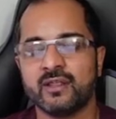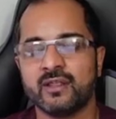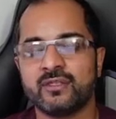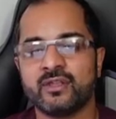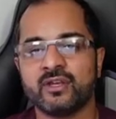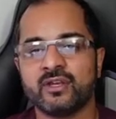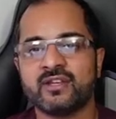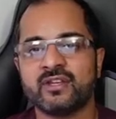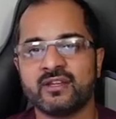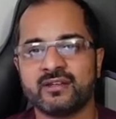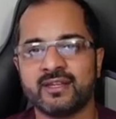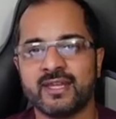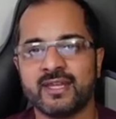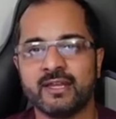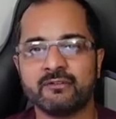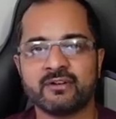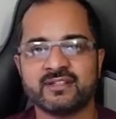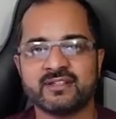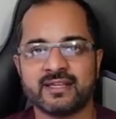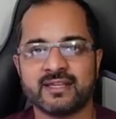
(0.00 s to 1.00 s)
that can
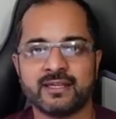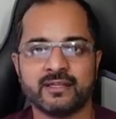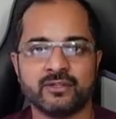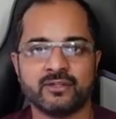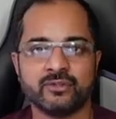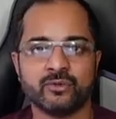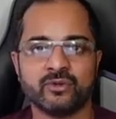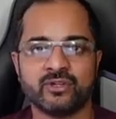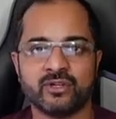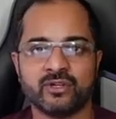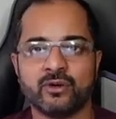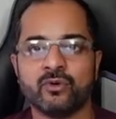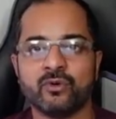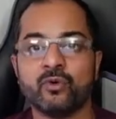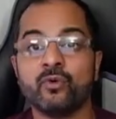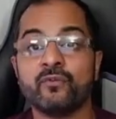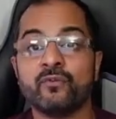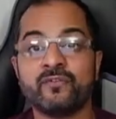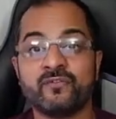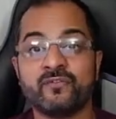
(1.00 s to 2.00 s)
irritate your gut
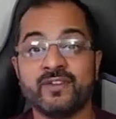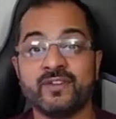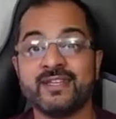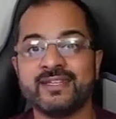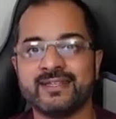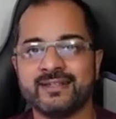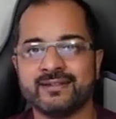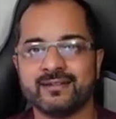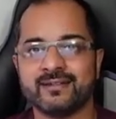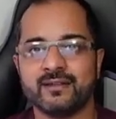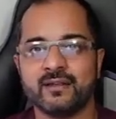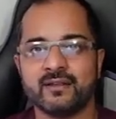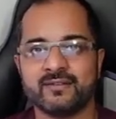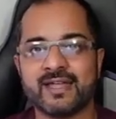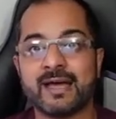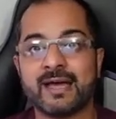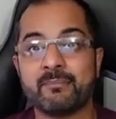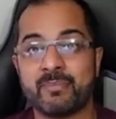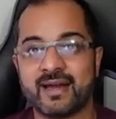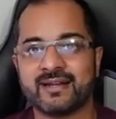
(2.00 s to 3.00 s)
or feed
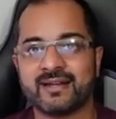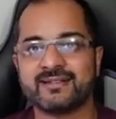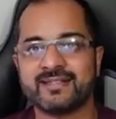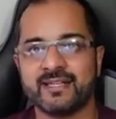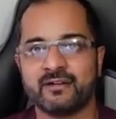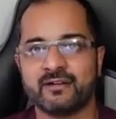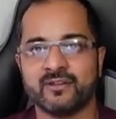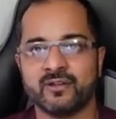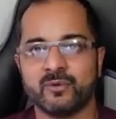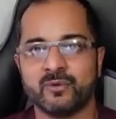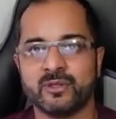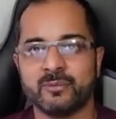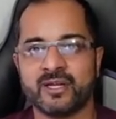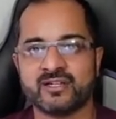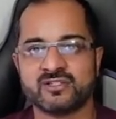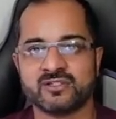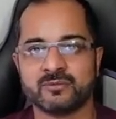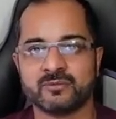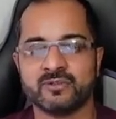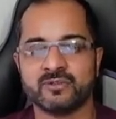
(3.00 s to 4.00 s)
that bacteria that we
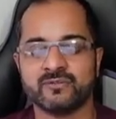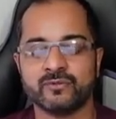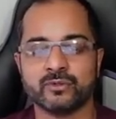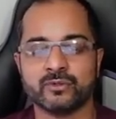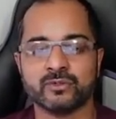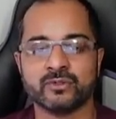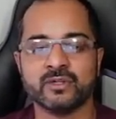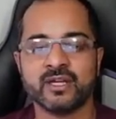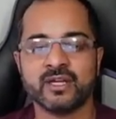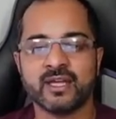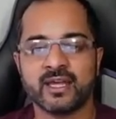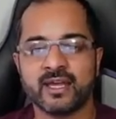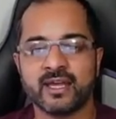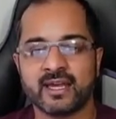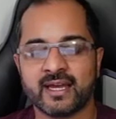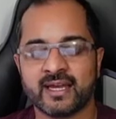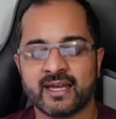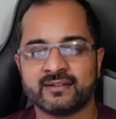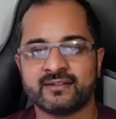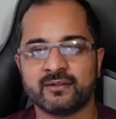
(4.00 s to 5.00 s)
mentioned before.
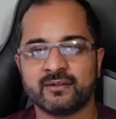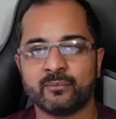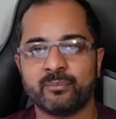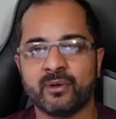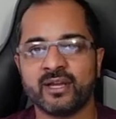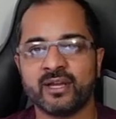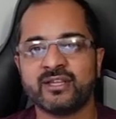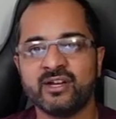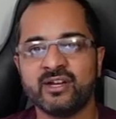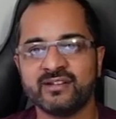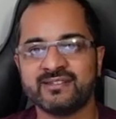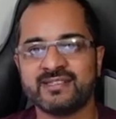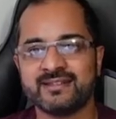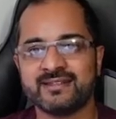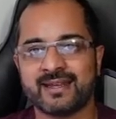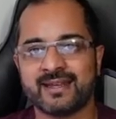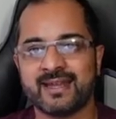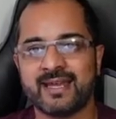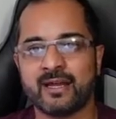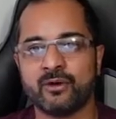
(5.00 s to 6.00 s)
And by
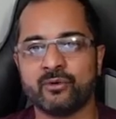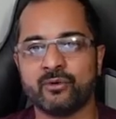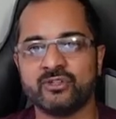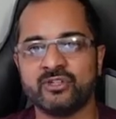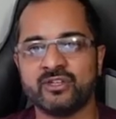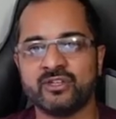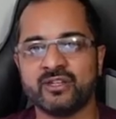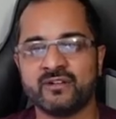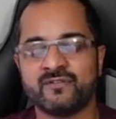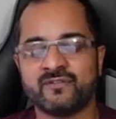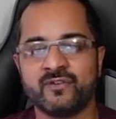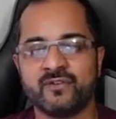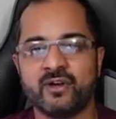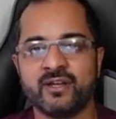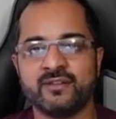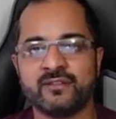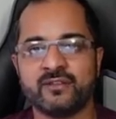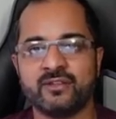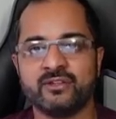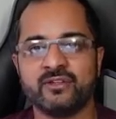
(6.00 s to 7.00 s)
cutting that out, you're gonna
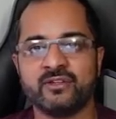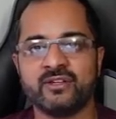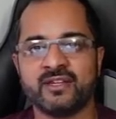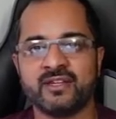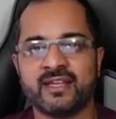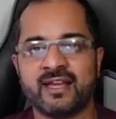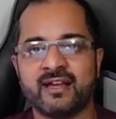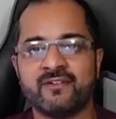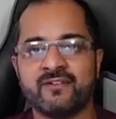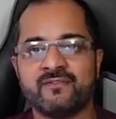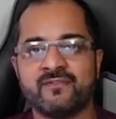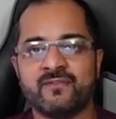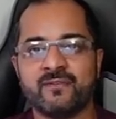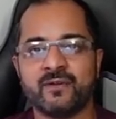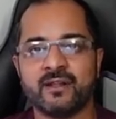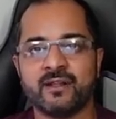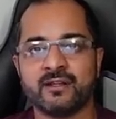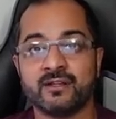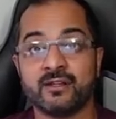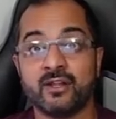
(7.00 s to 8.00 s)
find that you're gonna get
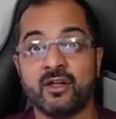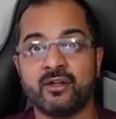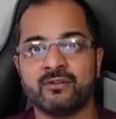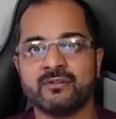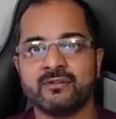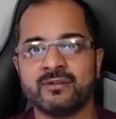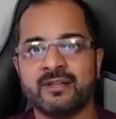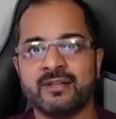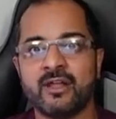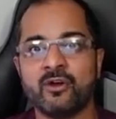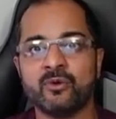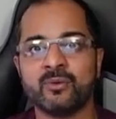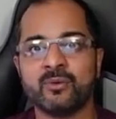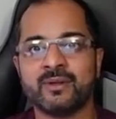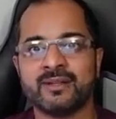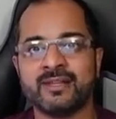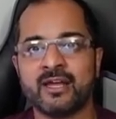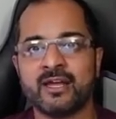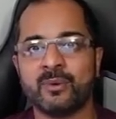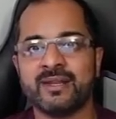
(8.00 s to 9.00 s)
a lot lower
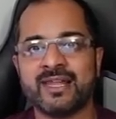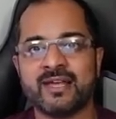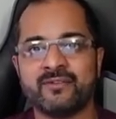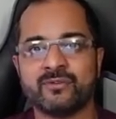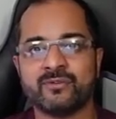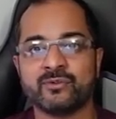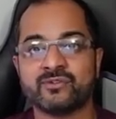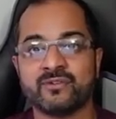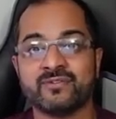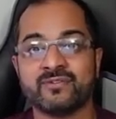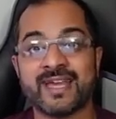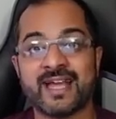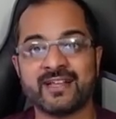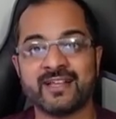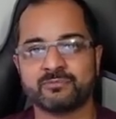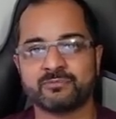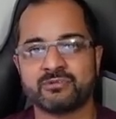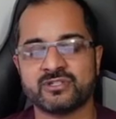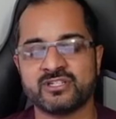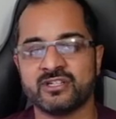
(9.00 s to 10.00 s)
levels of
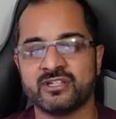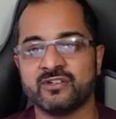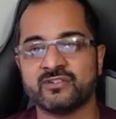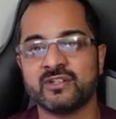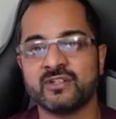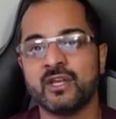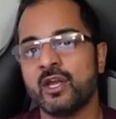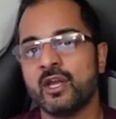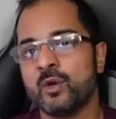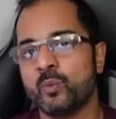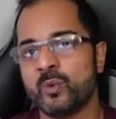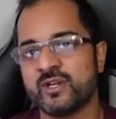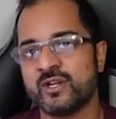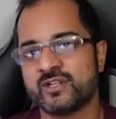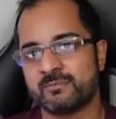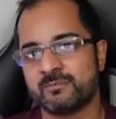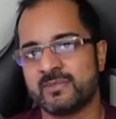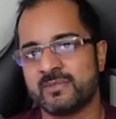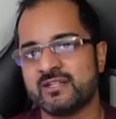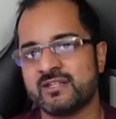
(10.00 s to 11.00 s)
gas produced,
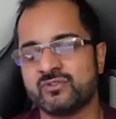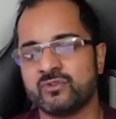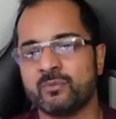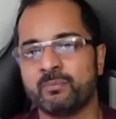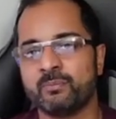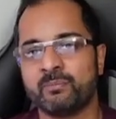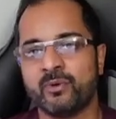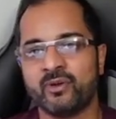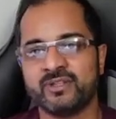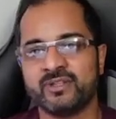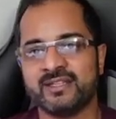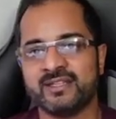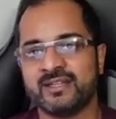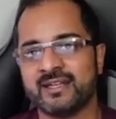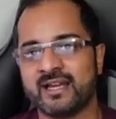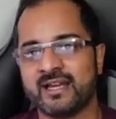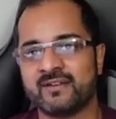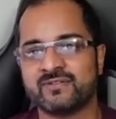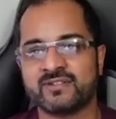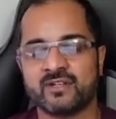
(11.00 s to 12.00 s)
which means your body
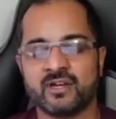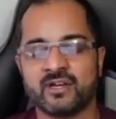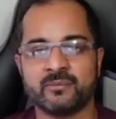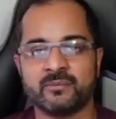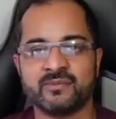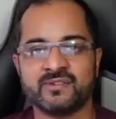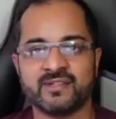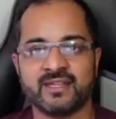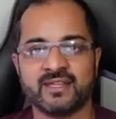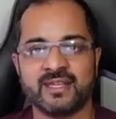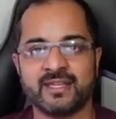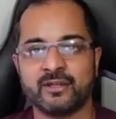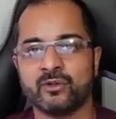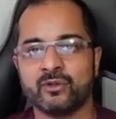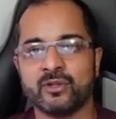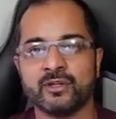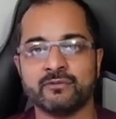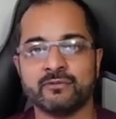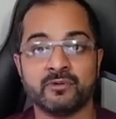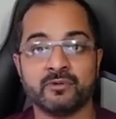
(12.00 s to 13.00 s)
can have time to
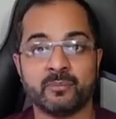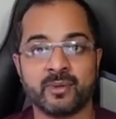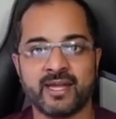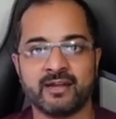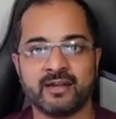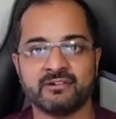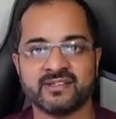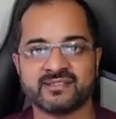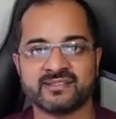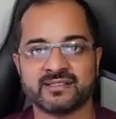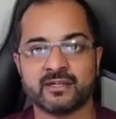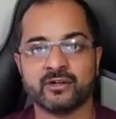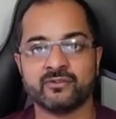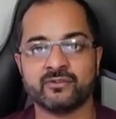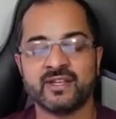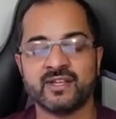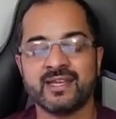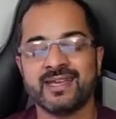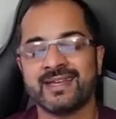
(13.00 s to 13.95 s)
heal and repair itself.